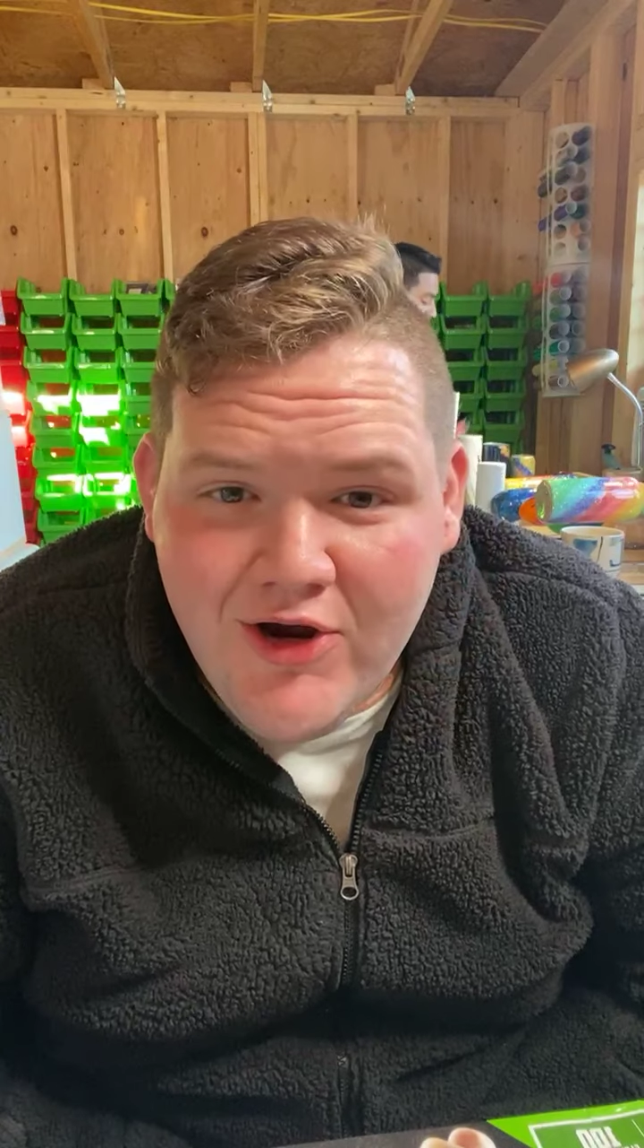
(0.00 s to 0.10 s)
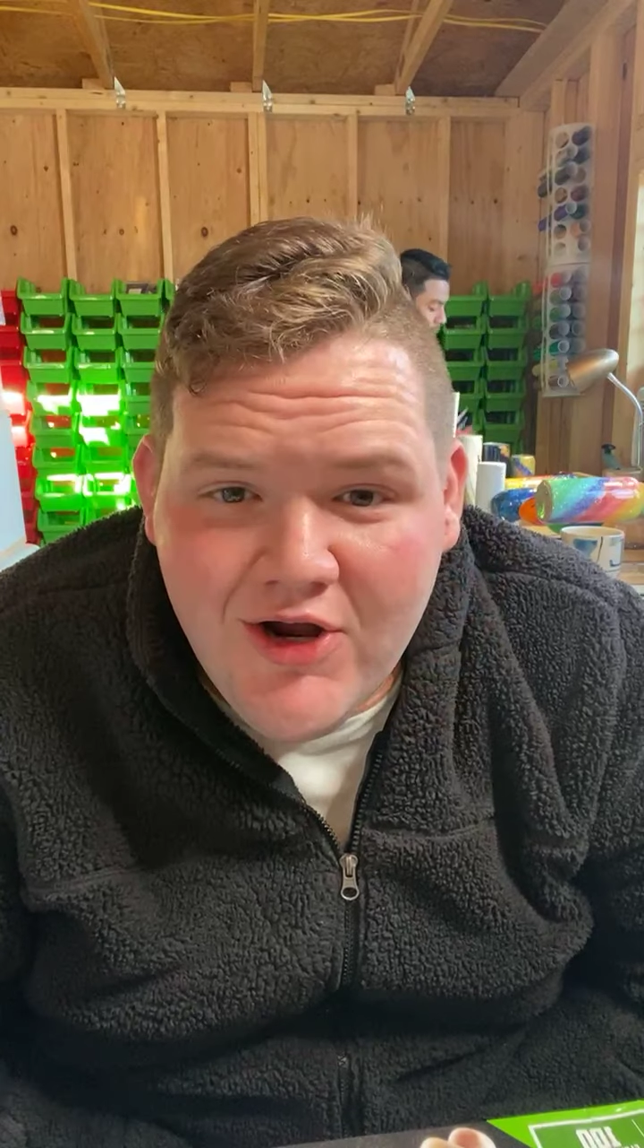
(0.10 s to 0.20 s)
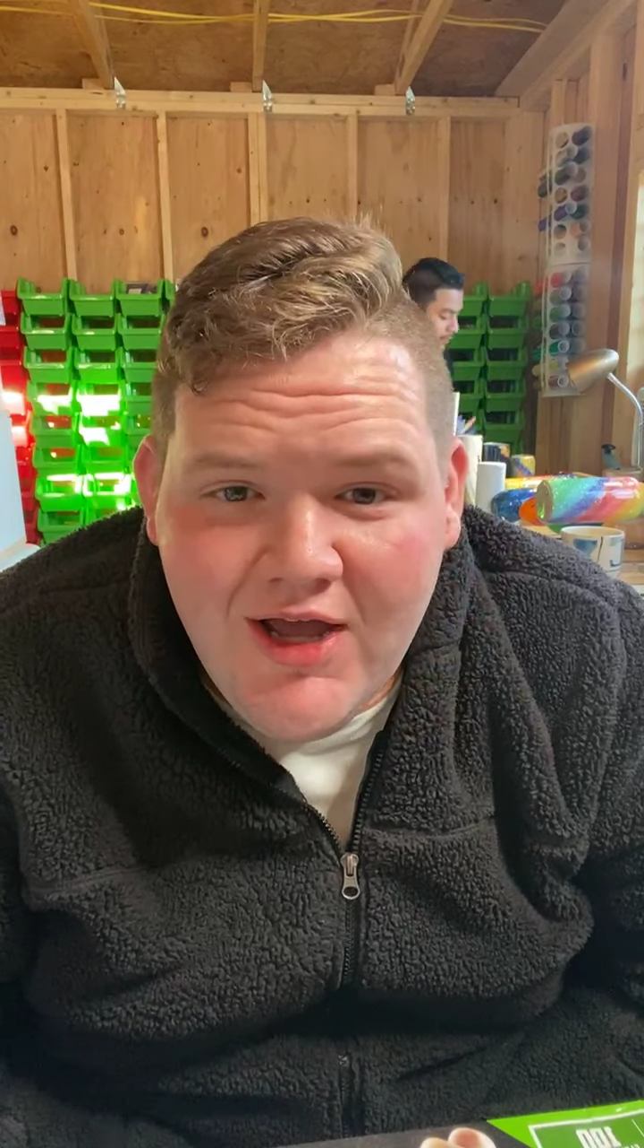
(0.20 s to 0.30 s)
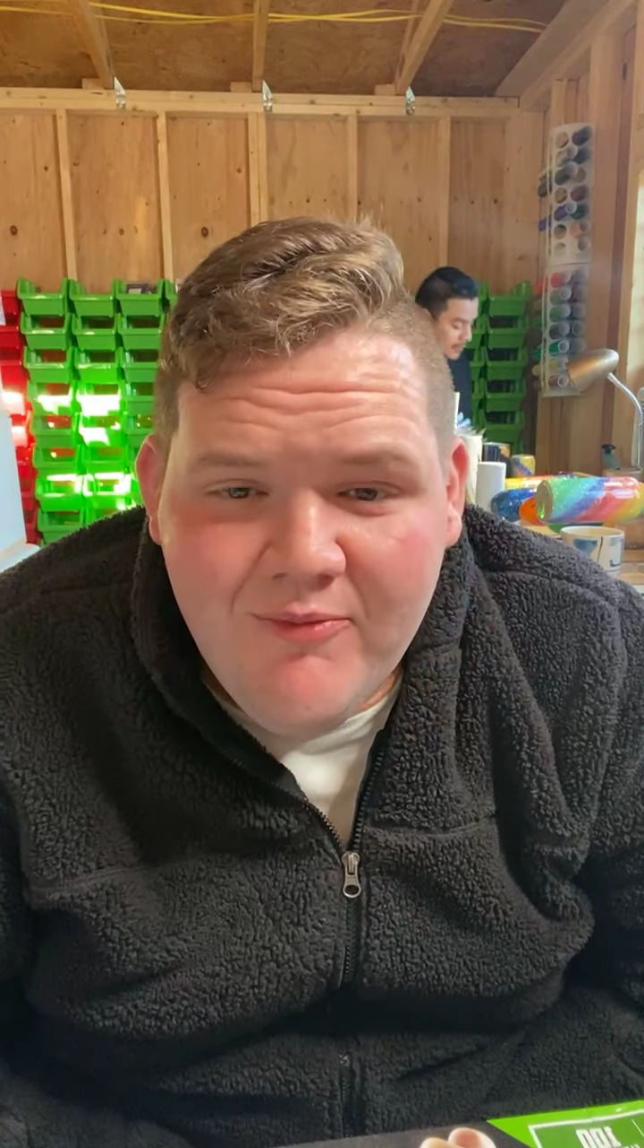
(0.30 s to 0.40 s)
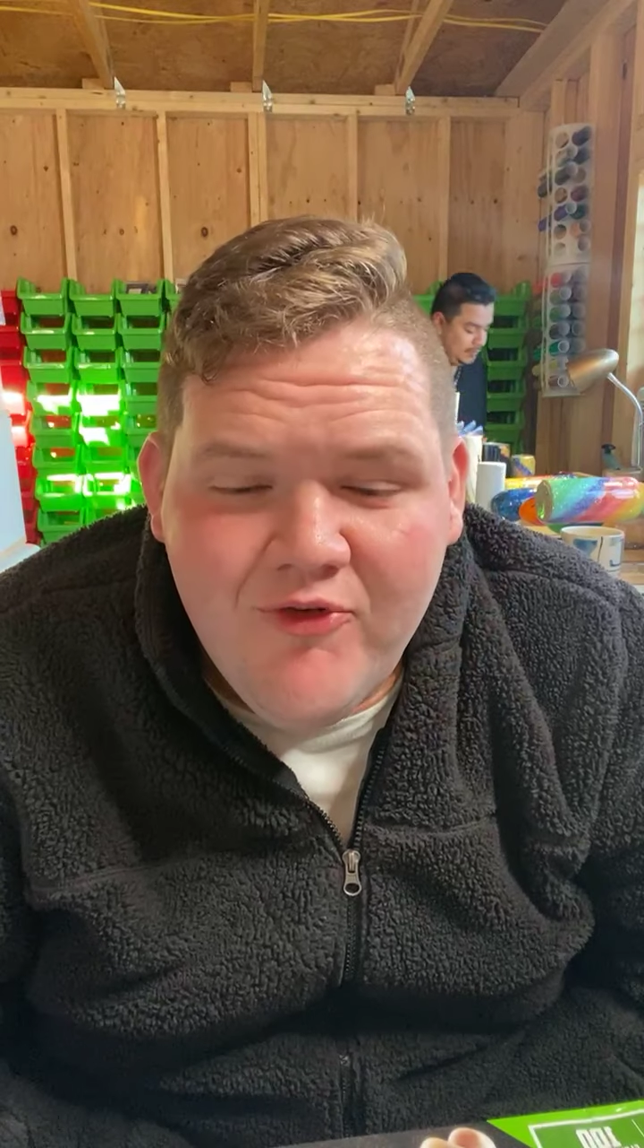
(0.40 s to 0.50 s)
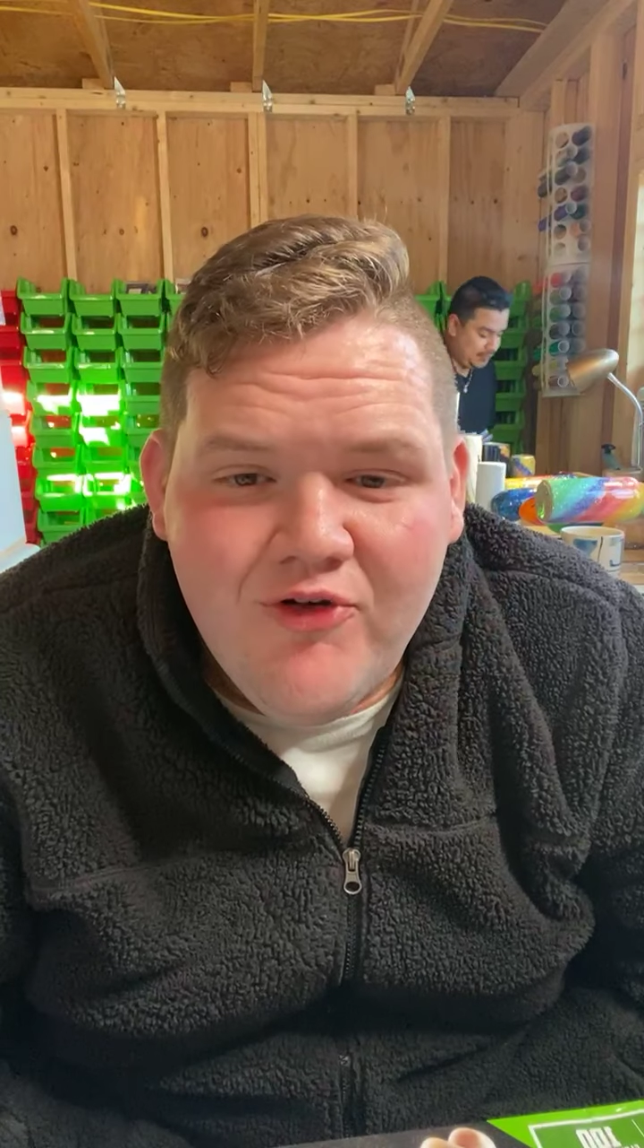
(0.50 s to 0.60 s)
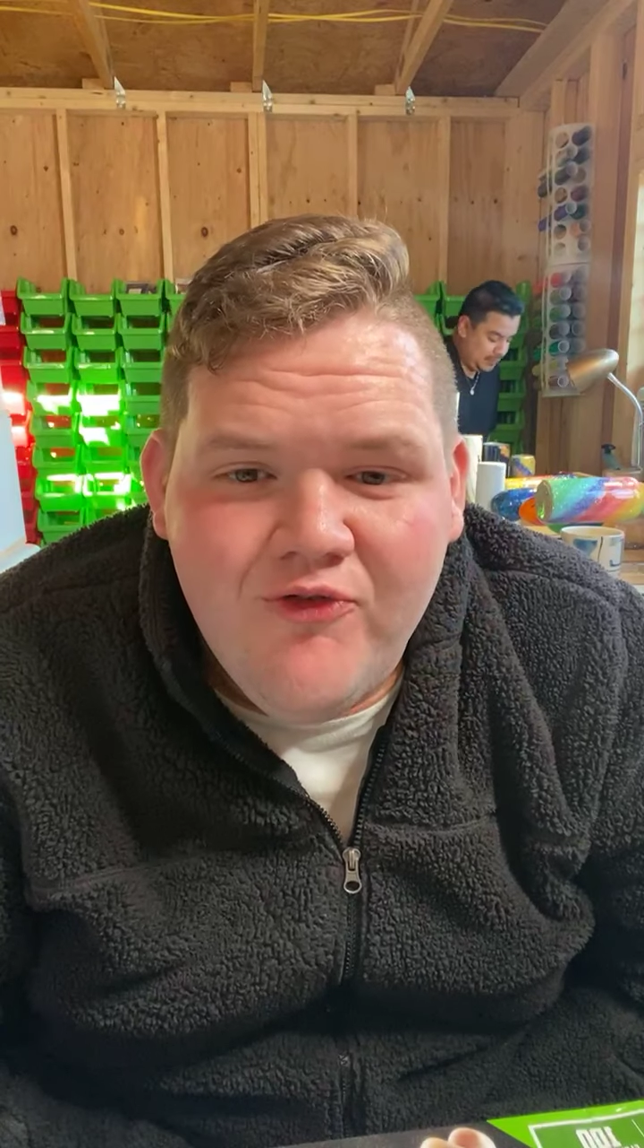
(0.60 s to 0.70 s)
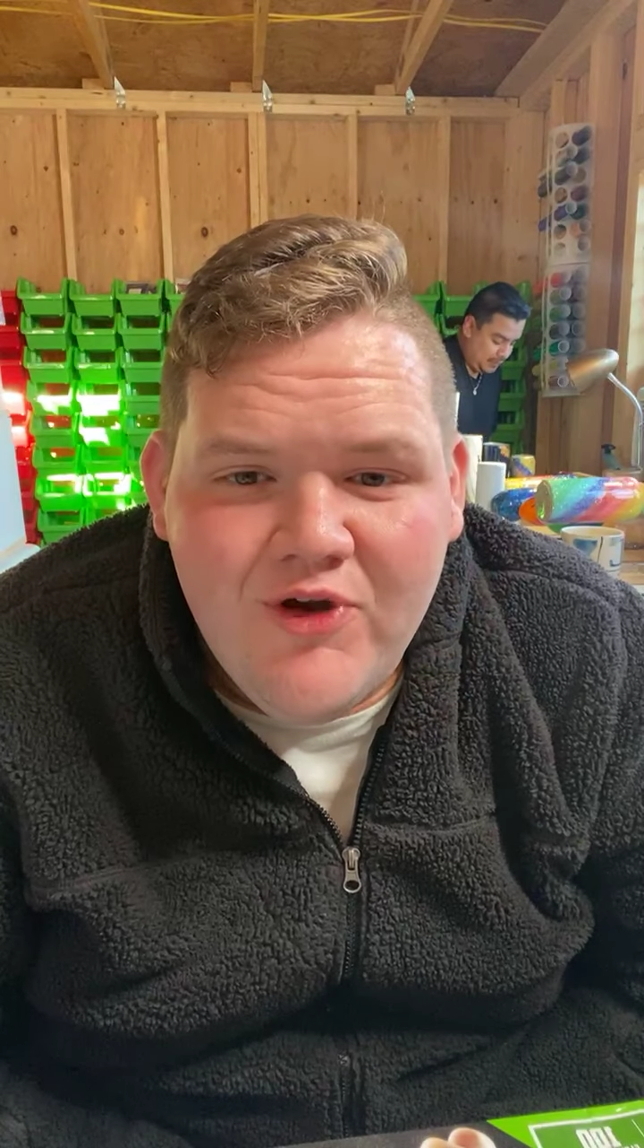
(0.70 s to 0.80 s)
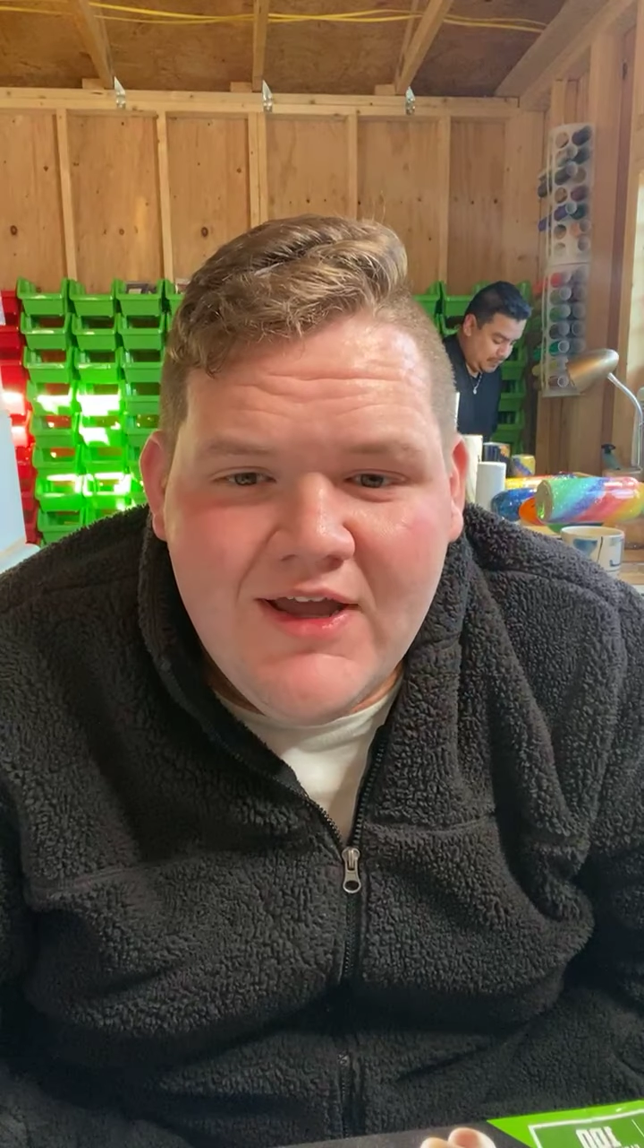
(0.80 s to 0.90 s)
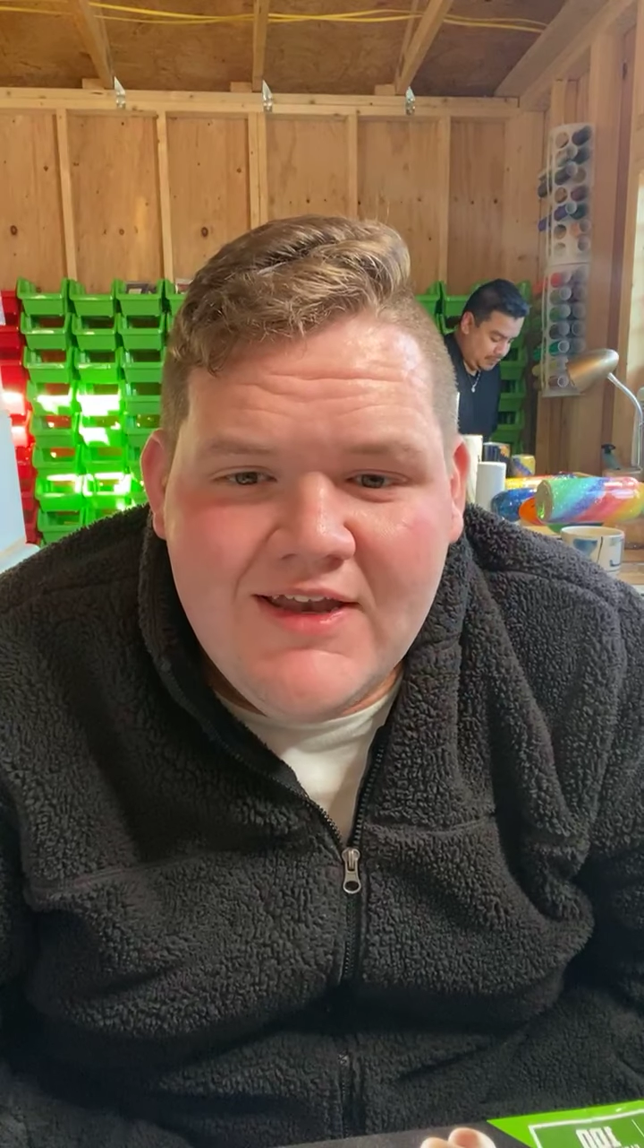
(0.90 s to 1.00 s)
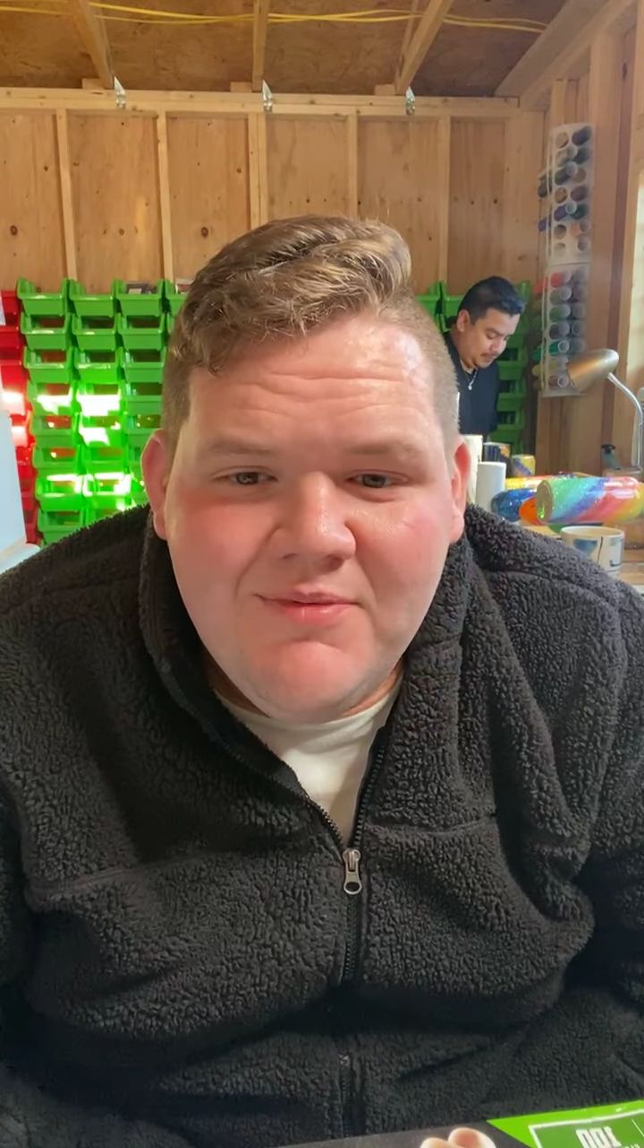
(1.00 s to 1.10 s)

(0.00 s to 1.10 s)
cup for a friend